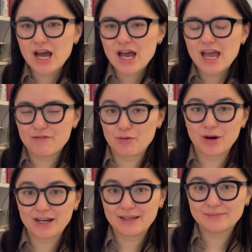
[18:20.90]

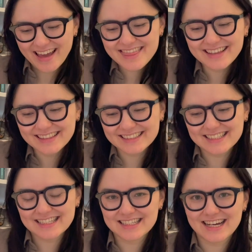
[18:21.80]
everybody. I think this
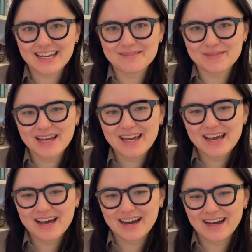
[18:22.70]
is the time
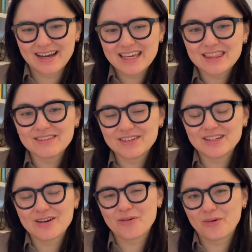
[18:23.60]
in the
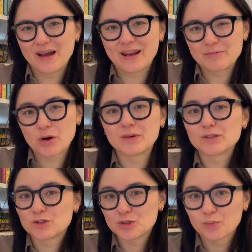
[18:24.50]
video when I'm going
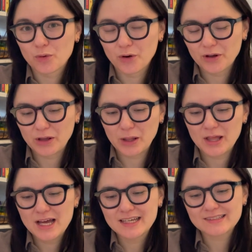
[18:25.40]
to spoil
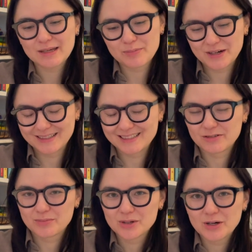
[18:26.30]
some parts
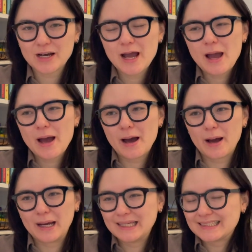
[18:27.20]
of a book.
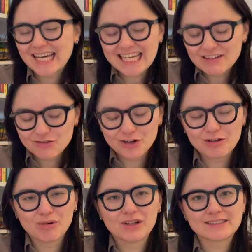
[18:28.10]
It's
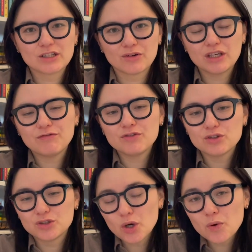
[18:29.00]
unavoidable. So if
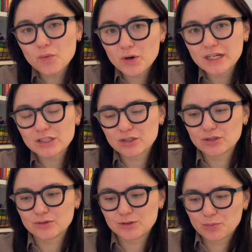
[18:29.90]
you don't want
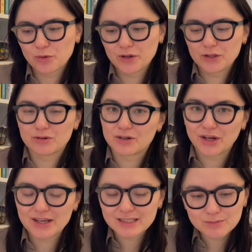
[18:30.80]
to spoil your
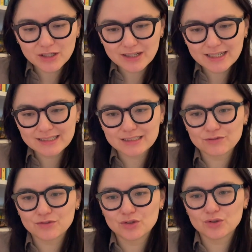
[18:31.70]
reading experience,
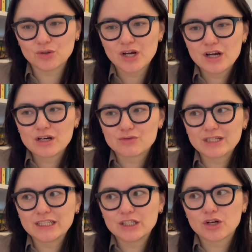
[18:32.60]
if you
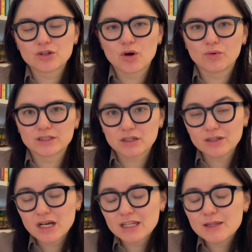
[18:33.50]
really don't know what's
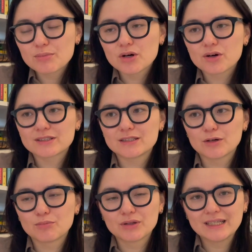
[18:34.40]
going on in the book,
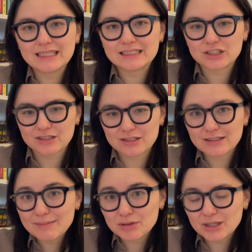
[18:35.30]
so please just
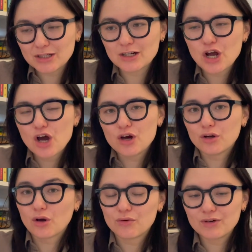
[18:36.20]
stop here,
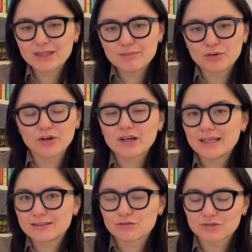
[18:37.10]
go read the book.
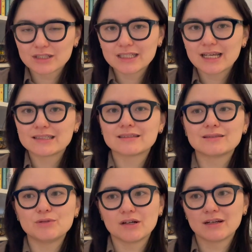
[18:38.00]
It's a really nice
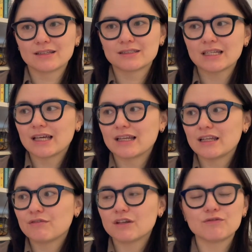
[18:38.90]
experience. And
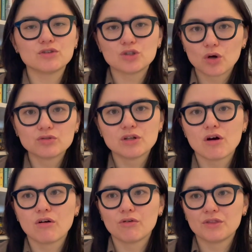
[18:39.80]
even if you don't
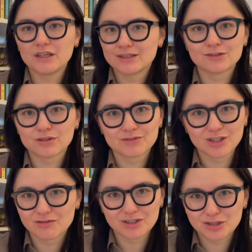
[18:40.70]
know the history of
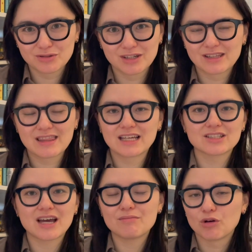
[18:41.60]
Soviet Union at that
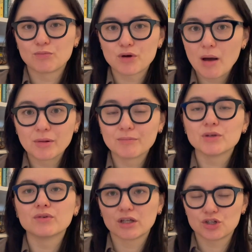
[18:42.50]
time, no problem,
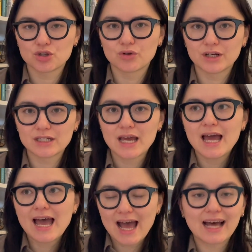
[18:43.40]
you will enjoy it
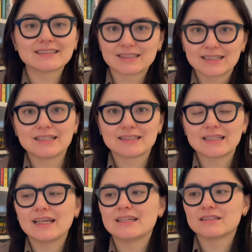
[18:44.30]
as it is.
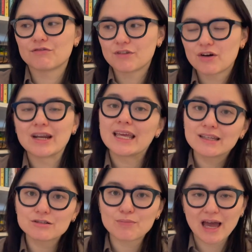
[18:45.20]
It is a very
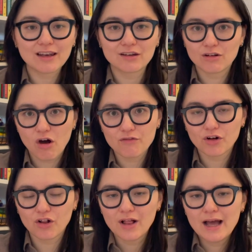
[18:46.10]
independent
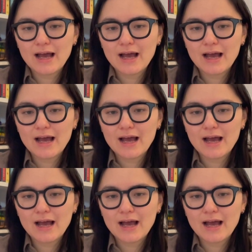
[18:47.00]
novel.